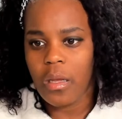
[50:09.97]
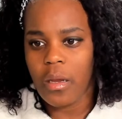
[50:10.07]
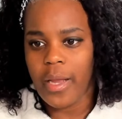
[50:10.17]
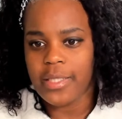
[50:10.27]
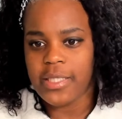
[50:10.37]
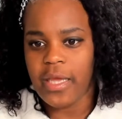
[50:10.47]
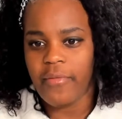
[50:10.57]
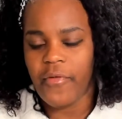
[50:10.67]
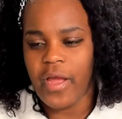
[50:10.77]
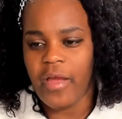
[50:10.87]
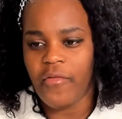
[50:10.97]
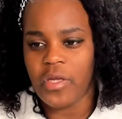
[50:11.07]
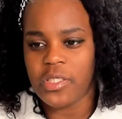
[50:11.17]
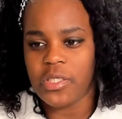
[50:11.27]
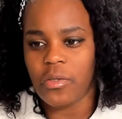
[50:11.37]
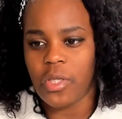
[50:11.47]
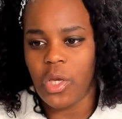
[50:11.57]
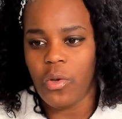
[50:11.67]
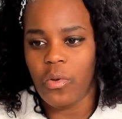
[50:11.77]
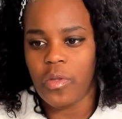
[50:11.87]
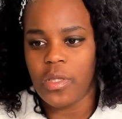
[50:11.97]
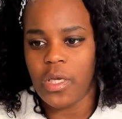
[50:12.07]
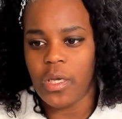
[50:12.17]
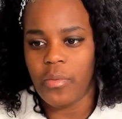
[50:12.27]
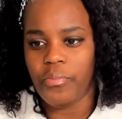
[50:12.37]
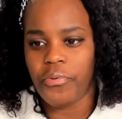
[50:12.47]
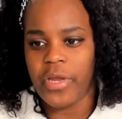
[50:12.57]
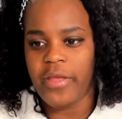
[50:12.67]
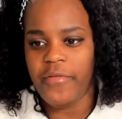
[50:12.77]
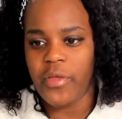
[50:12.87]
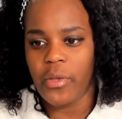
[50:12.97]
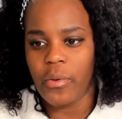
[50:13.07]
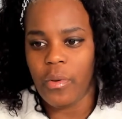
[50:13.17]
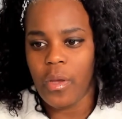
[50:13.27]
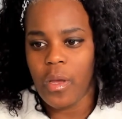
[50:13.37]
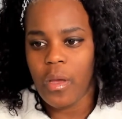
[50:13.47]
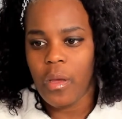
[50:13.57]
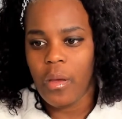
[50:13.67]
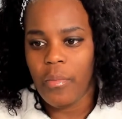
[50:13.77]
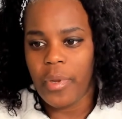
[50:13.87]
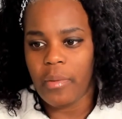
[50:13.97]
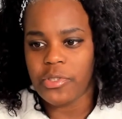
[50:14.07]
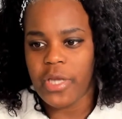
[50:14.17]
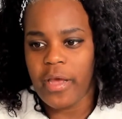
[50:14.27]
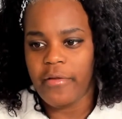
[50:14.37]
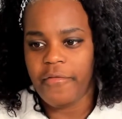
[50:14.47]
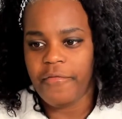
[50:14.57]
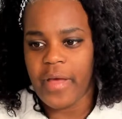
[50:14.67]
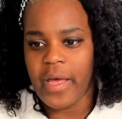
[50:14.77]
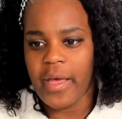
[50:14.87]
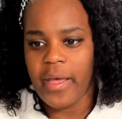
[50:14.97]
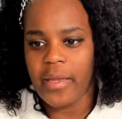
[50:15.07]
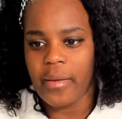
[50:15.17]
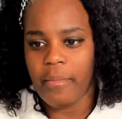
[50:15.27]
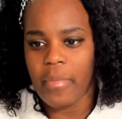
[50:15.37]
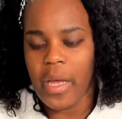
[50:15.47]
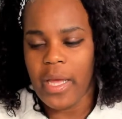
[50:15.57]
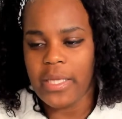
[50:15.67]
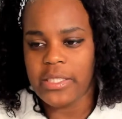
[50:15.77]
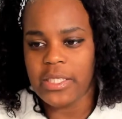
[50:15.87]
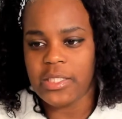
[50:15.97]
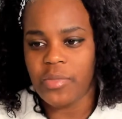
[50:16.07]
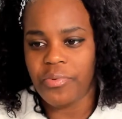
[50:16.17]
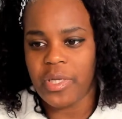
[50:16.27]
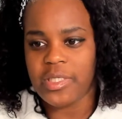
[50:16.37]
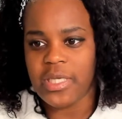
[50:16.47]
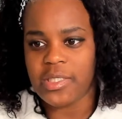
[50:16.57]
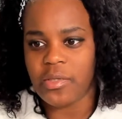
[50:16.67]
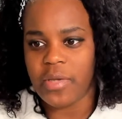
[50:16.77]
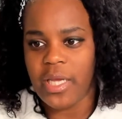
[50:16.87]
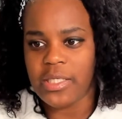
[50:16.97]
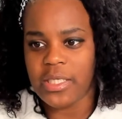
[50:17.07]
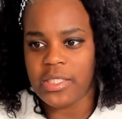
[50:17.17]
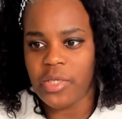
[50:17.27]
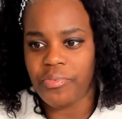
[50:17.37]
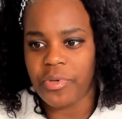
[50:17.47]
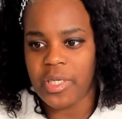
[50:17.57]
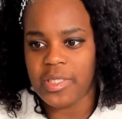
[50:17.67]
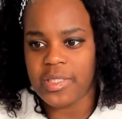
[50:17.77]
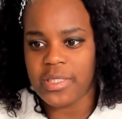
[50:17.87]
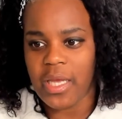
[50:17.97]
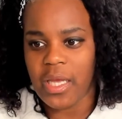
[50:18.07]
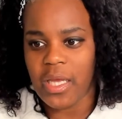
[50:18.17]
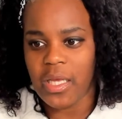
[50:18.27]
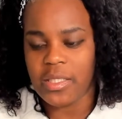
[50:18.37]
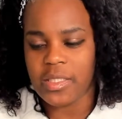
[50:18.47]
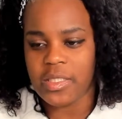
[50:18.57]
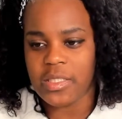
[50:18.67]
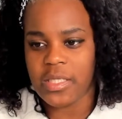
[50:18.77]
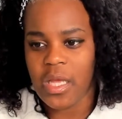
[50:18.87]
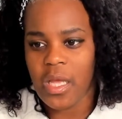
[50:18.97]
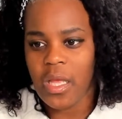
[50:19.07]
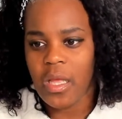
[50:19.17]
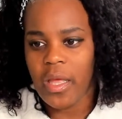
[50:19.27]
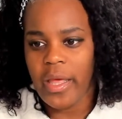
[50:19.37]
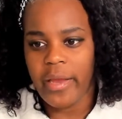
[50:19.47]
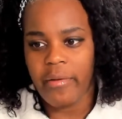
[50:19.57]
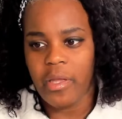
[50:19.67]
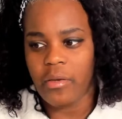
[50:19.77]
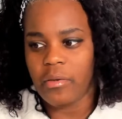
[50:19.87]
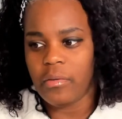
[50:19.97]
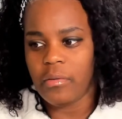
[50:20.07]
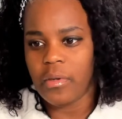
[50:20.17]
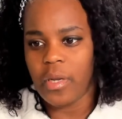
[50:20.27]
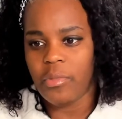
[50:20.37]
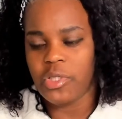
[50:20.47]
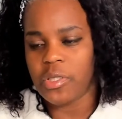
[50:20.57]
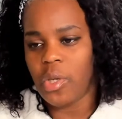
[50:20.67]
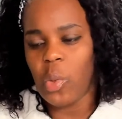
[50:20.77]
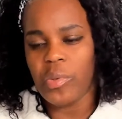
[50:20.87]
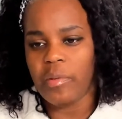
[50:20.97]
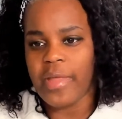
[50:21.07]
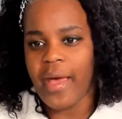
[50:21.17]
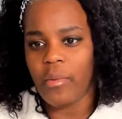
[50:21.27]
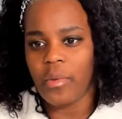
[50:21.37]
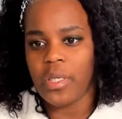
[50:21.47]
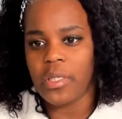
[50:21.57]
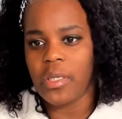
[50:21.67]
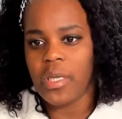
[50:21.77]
right, it's taking forever to load the preview, but I'm trying to find my Disney Princess. Okay, Disney Princess Ariel. All right, I'm just going to open up that one.